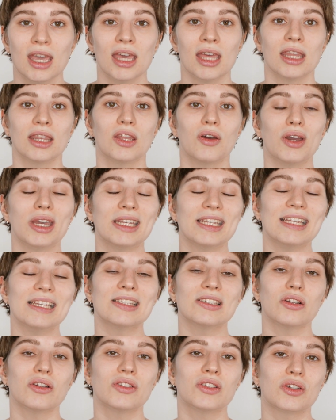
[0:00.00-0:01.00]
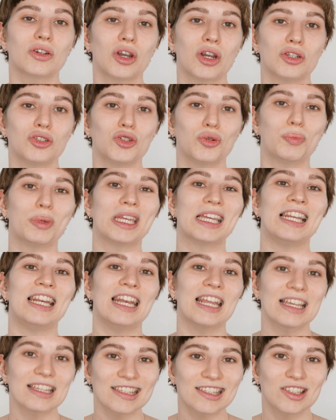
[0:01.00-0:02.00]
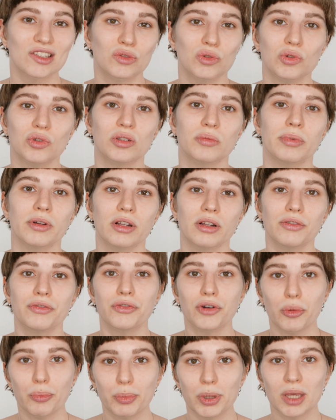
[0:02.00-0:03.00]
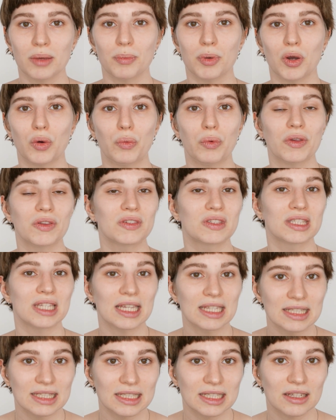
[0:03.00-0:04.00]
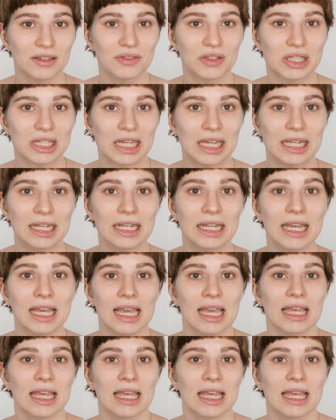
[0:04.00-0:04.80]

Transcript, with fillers: Now it is also going to be less suitable for people with sensitive skin